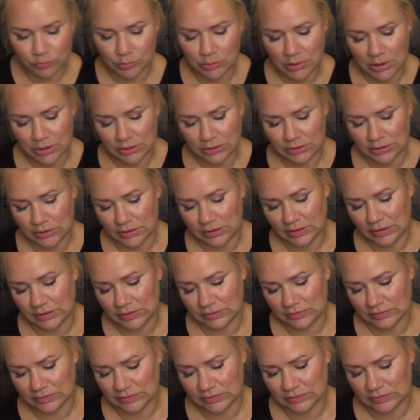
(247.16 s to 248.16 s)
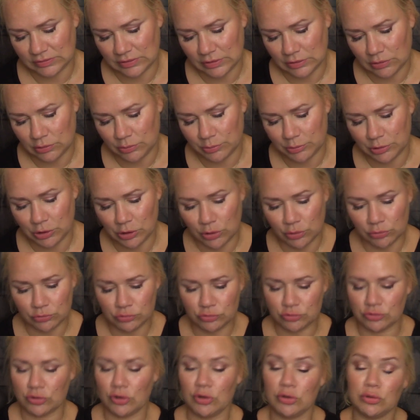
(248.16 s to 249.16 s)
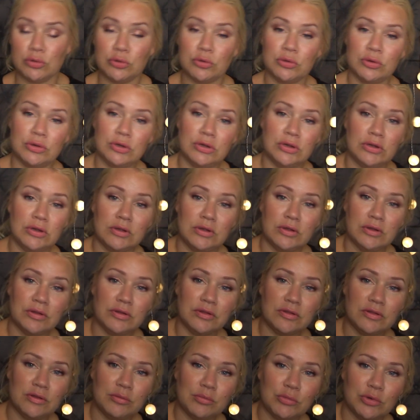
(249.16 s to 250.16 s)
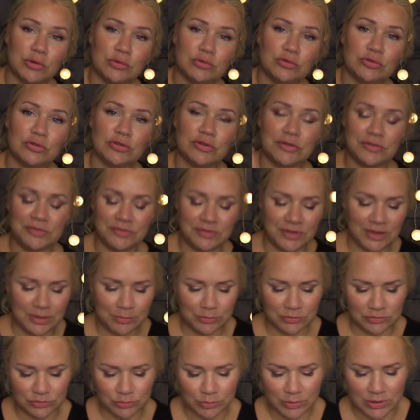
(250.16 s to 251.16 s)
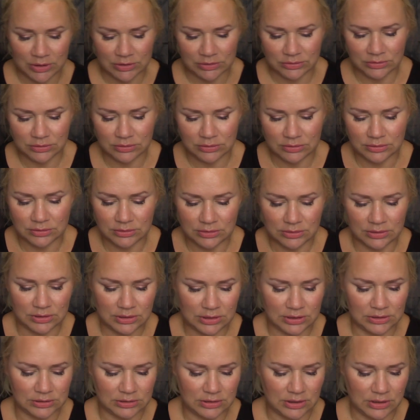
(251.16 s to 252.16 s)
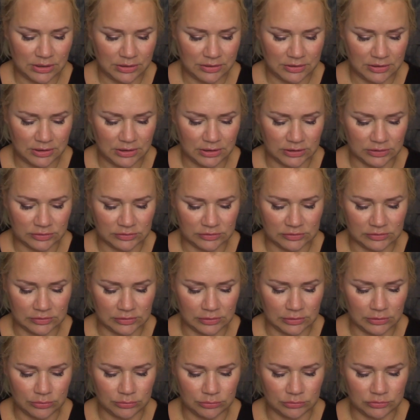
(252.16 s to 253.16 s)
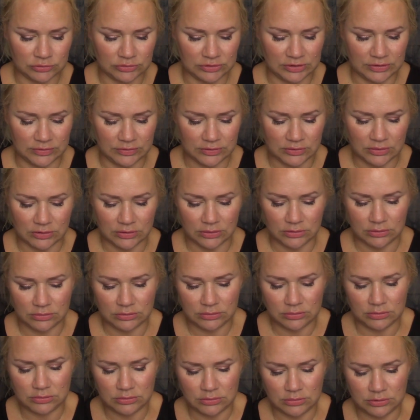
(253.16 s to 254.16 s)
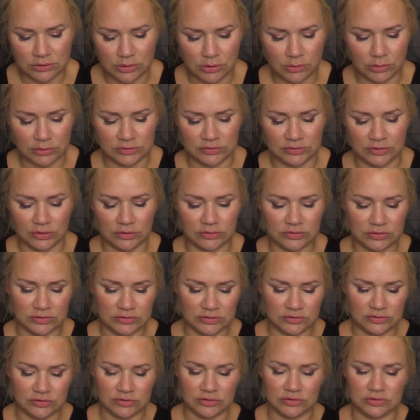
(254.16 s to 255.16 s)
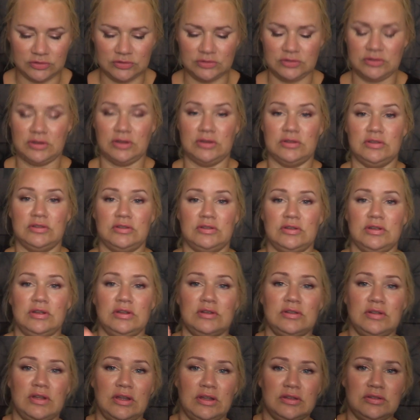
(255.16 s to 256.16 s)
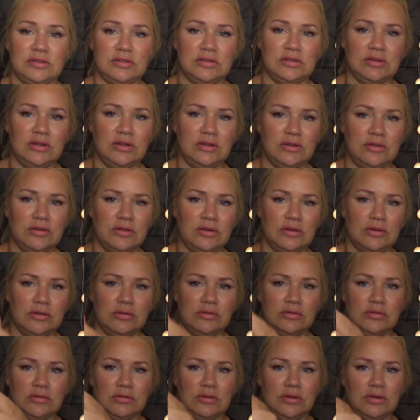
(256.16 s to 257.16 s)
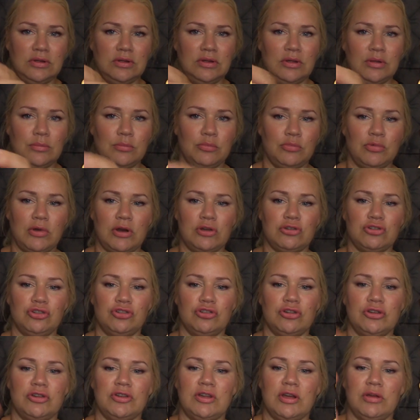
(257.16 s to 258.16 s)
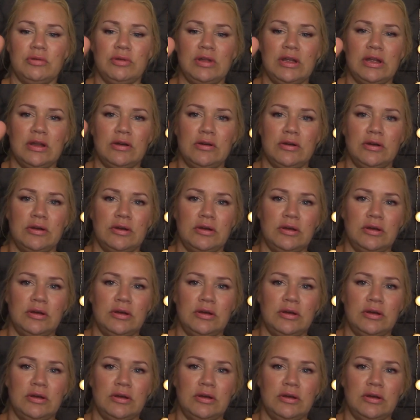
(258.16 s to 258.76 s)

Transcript: one is Luminoso, the most famous one, and I think it's loose in the... No, it's not, it's just that it has the brush down here.